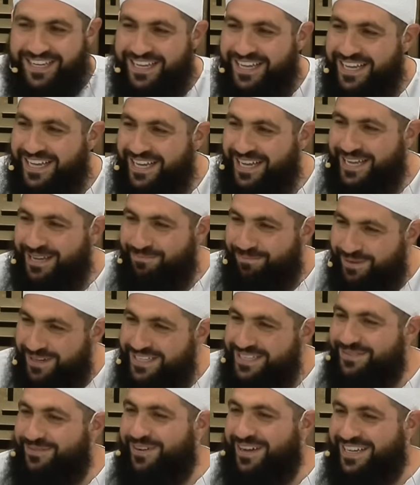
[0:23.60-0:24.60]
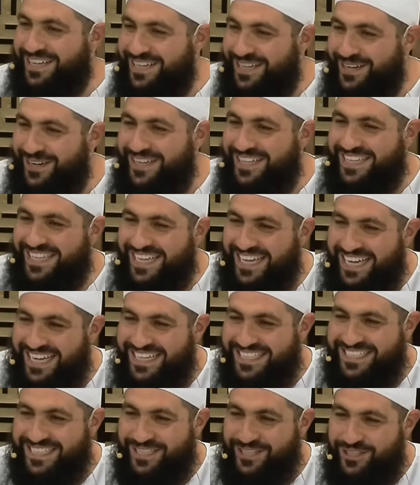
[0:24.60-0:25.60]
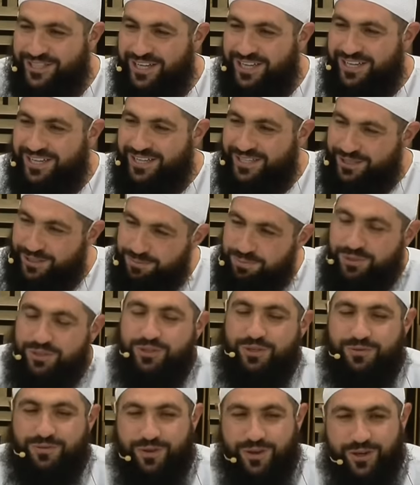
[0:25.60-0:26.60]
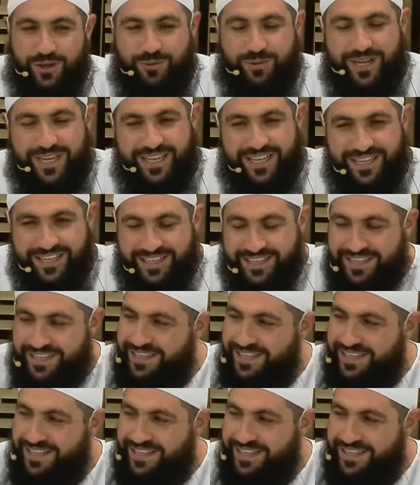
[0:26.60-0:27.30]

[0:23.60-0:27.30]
Uh, please, if I can kindly ask, inshallah, to put your phone away.